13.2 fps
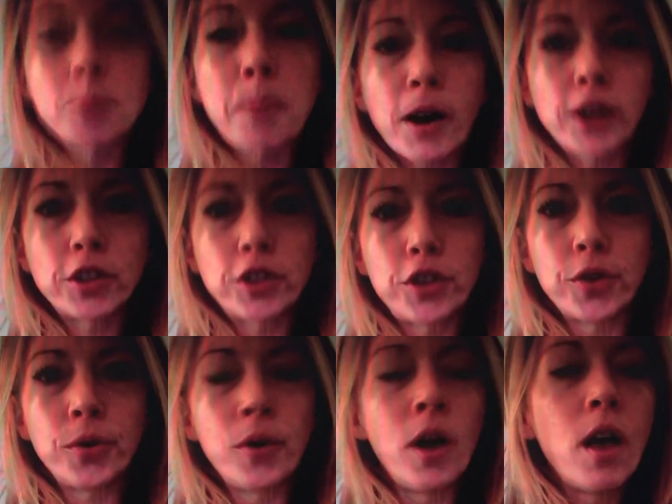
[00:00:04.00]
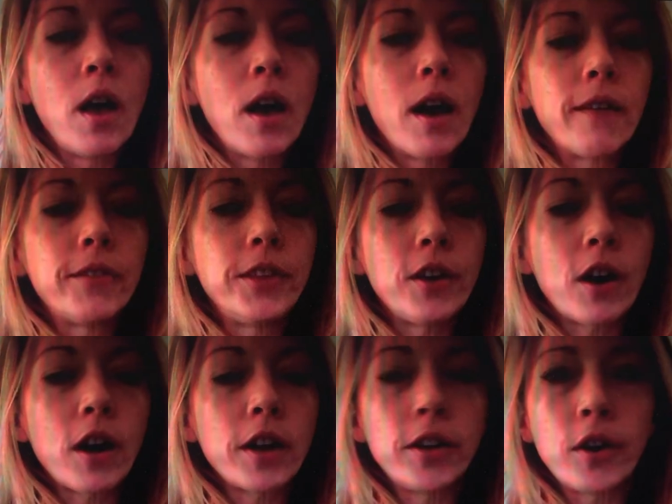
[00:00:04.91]
Part 2 of the
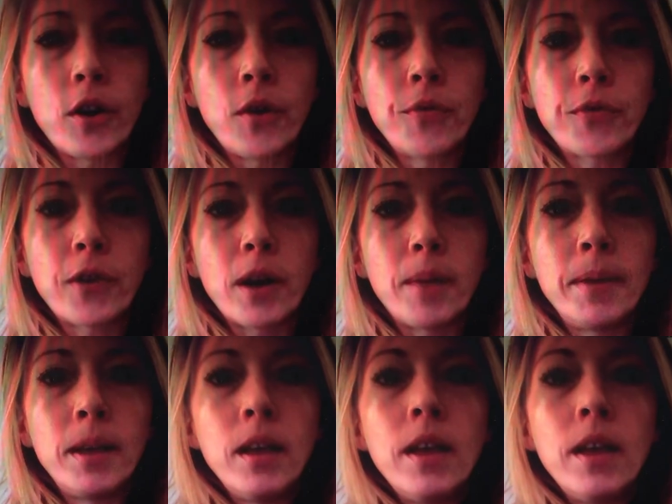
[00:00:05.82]
audio from